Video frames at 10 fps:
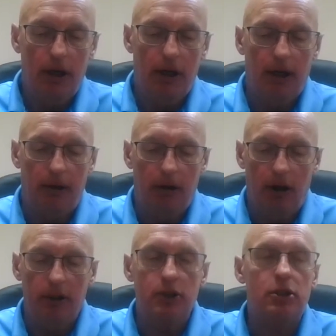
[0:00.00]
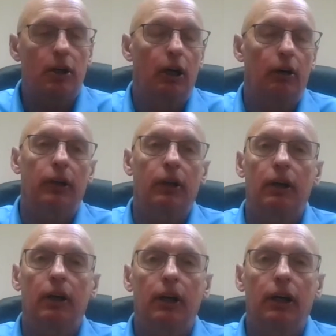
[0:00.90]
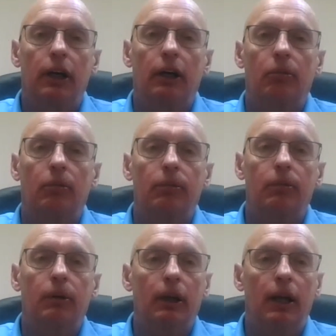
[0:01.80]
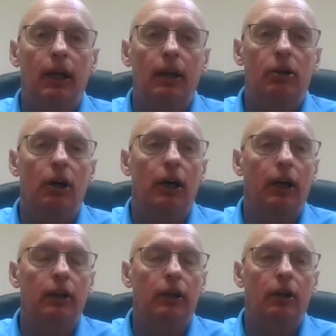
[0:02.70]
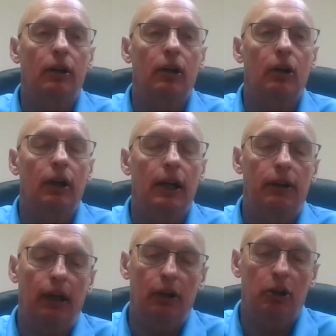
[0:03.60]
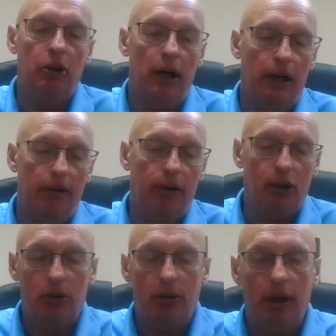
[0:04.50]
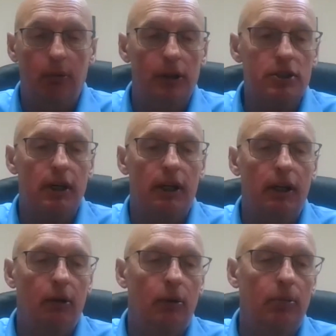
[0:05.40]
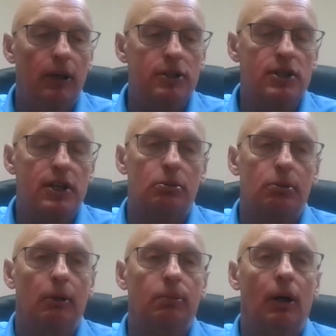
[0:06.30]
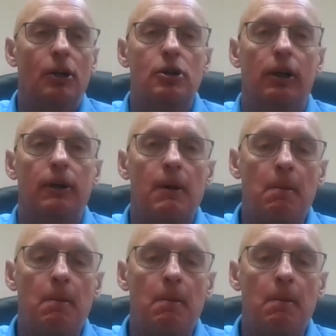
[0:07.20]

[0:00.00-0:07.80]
on this carving, he thought, and I think the thought in Victoria was that it would be a 6-week project.